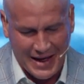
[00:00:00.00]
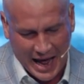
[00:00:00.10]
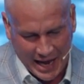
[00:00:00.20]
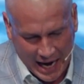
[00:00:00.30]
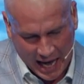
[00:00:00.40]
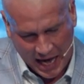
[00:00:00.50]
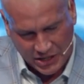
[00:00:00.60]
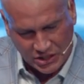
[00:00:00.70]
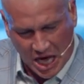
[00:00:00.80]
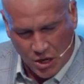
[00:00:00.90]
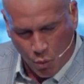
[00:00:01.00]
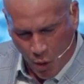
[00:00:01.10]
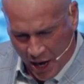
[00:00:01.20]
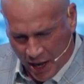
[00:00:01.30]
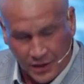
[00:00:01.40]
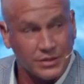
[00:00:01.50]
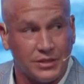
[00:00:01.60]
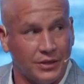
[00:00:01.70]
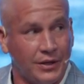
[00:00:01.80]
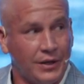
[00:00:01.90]
And as they
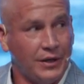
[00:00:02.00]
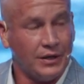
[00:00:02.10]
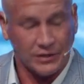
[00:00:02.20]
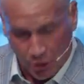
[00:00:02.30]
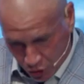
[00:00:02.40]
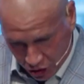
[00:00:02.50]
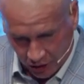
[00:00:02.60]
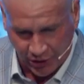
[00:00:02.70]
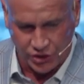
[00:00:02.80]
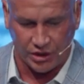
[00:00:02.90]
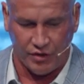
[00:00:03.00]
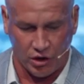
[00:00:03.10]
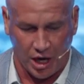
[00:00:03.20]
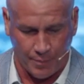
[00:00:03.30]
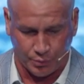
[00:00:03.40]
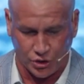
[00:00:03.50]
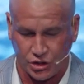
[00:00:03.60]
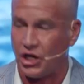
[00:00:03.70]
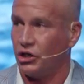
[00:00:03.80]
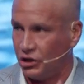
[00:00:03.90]
went, they were cleansed of their
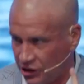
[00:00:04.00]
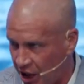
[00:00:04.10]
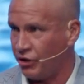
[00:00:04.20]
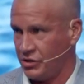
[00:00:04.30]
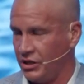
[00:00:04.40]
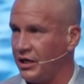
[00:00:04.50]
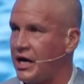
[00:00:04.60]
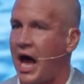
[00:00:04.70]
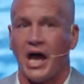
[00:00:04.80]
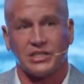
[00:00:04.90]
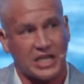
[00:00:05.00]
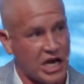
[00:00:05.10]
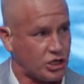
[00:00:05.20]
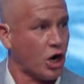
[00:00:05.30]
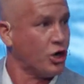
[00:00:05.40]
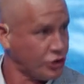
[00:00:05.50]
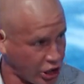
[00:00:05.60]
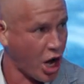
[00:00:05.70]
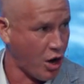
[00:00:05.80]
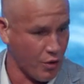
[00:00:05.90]
leprosy, literally, as they turned to
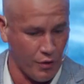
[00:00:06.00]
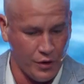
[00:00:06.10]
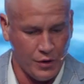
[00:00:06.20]
go,